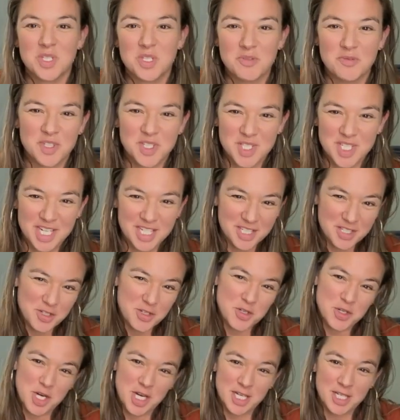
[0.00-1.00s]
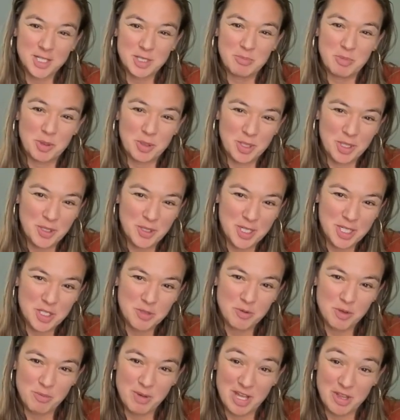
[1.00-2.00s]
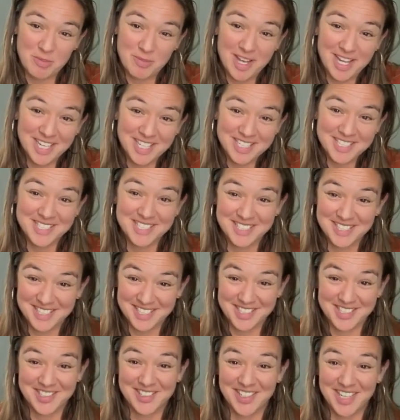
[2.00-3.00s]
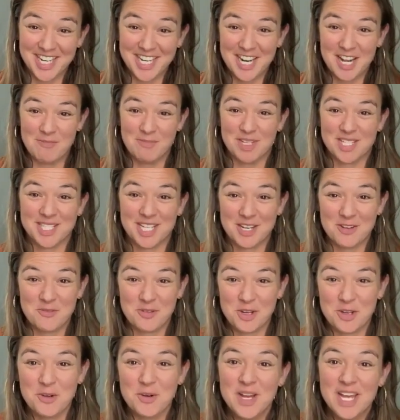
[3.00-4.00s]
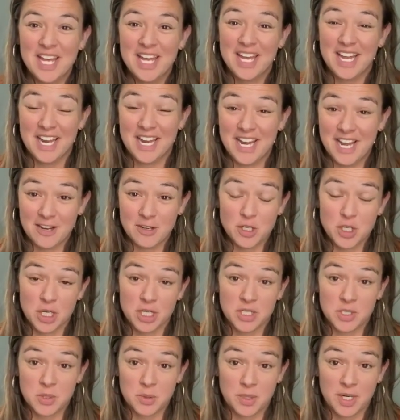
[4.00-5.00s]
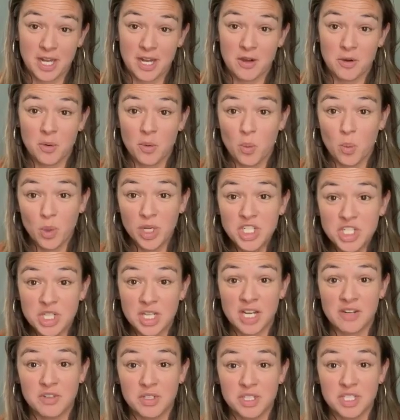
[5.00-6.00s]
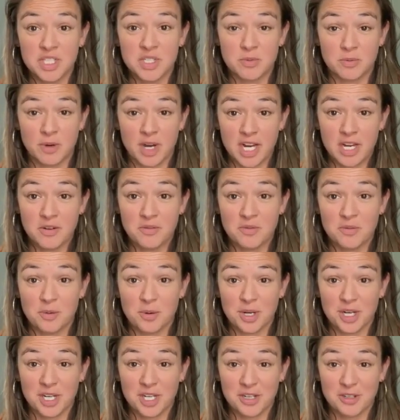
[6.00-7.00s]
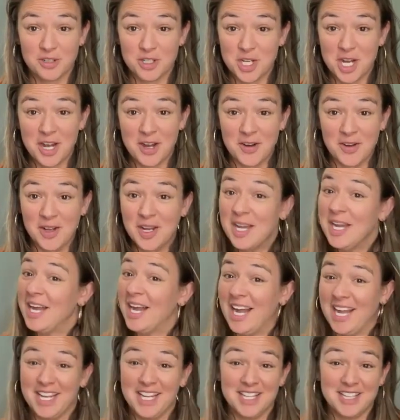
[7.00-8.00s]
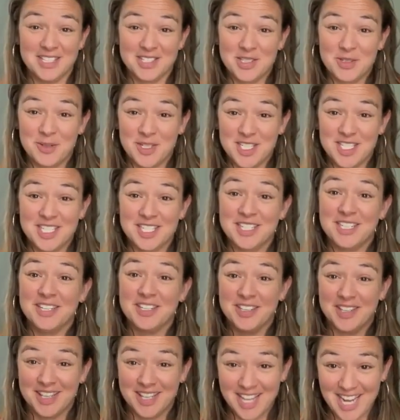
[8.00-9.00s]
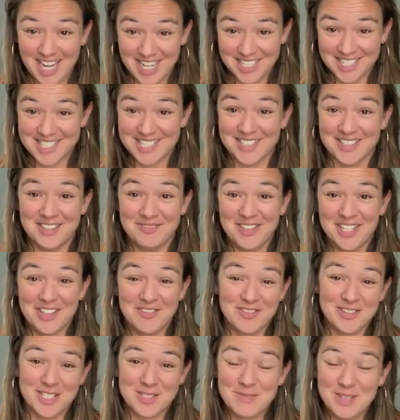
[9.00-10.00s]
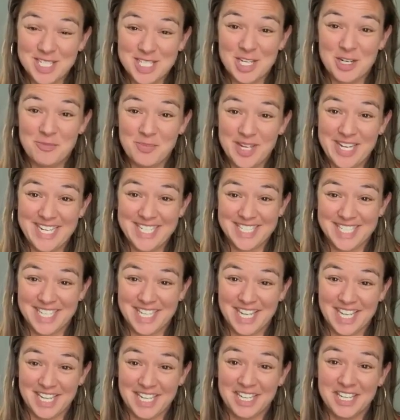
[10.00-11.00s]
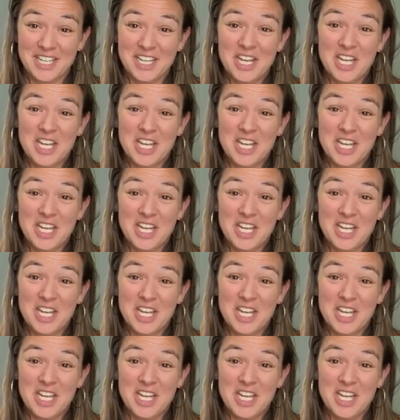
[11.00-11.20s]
You've decided to try exploring creation with mathematics. That's great. I'm excited for you. And now you're trying to sort out which level is right for your child. I get this question a lot. So let me give you as much help as I can.